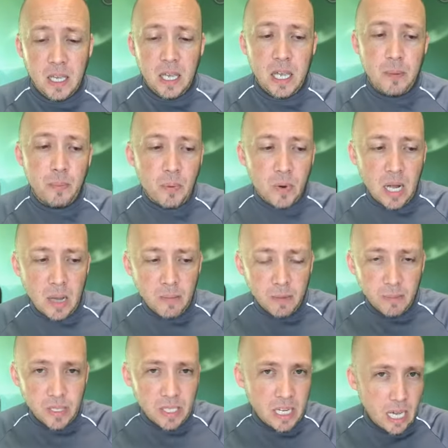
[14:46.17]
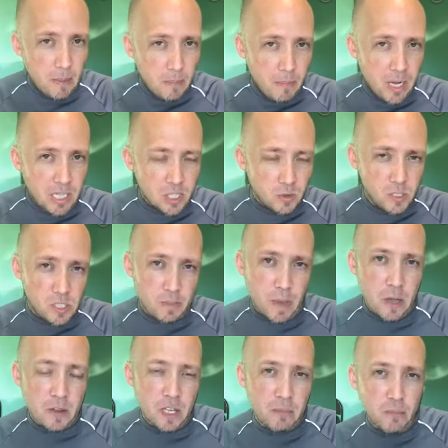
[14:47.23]
And probably not much was
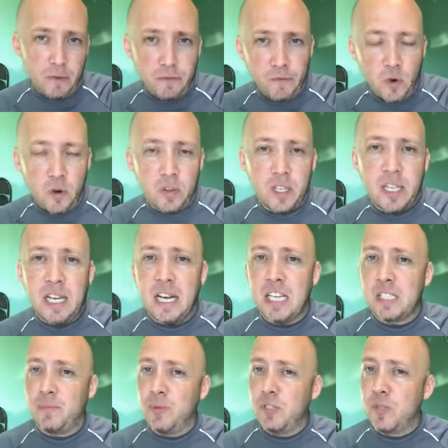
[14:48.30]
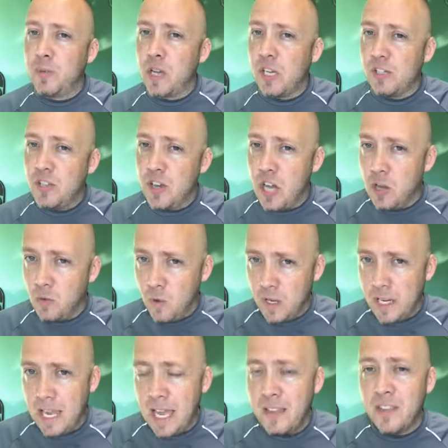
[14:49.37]
spoken before the Gospels because no
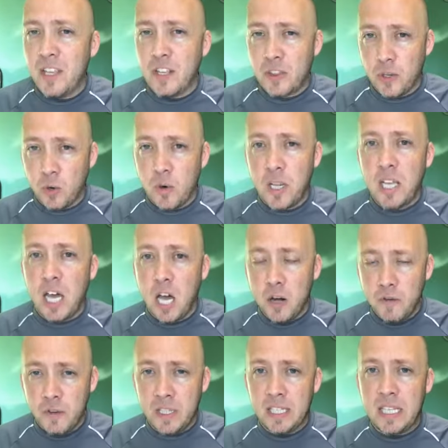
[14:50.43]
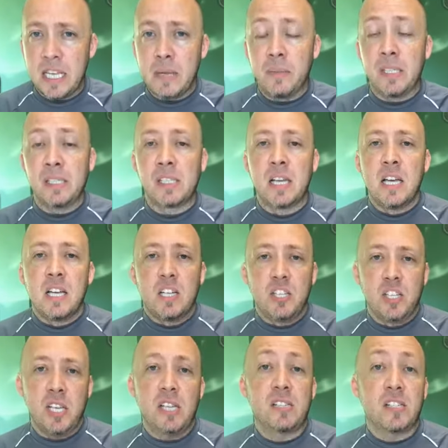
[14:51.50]
one had the authority over the demons.
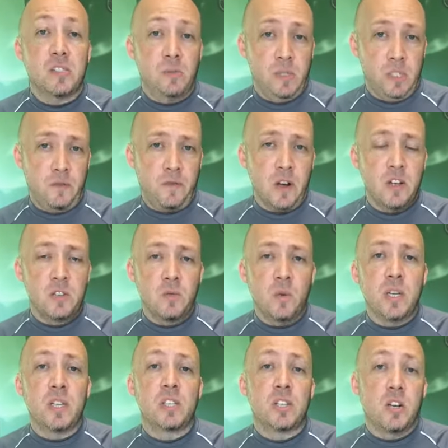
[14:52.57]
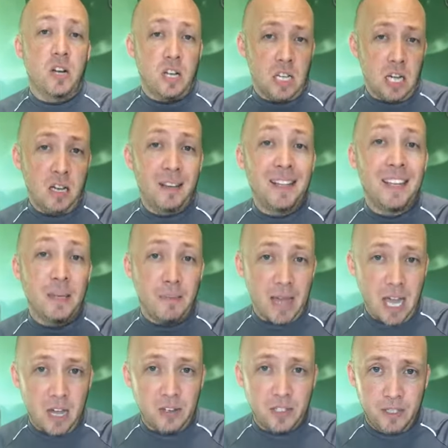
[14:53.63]
Jesus was the first one to start calling them
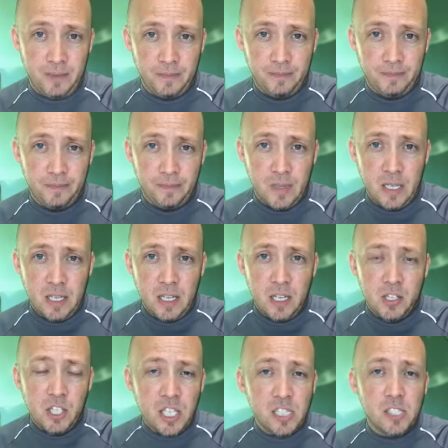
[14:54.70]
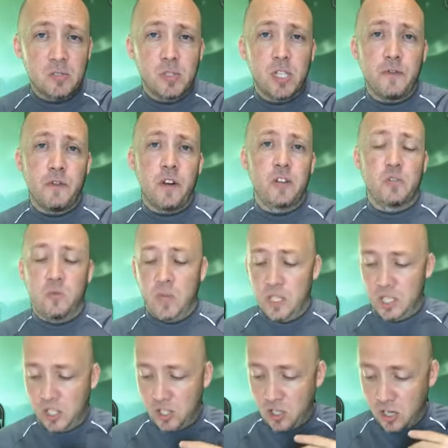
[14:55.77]
out. Jesus was the first one
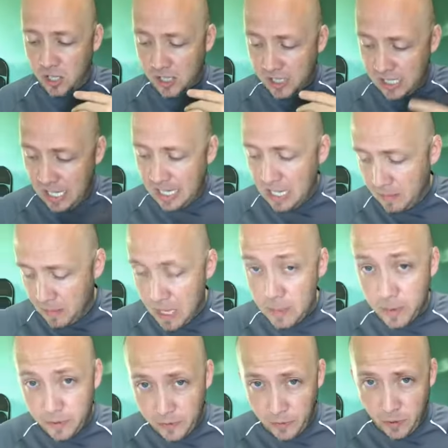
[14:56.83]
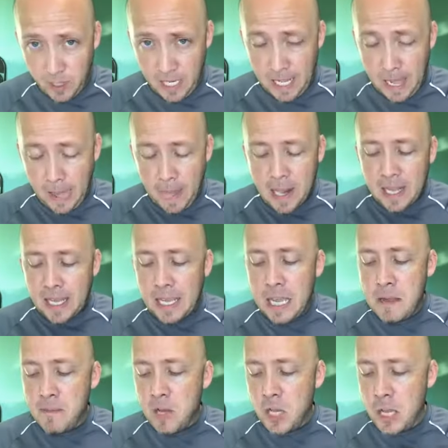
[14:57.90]
to start setting people free.
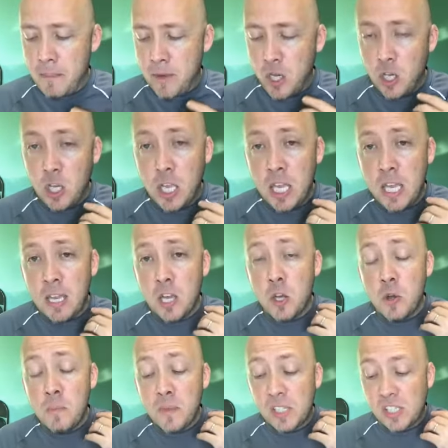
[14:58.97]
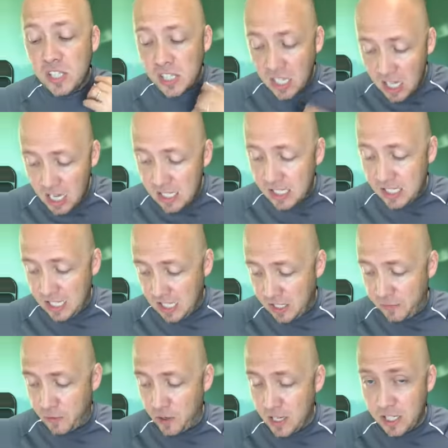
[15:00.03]
He, he, he whom the Son sets
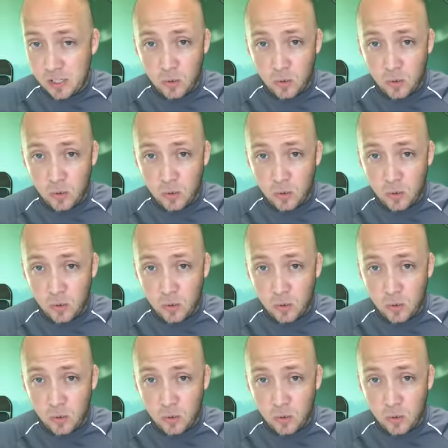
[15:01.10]
free is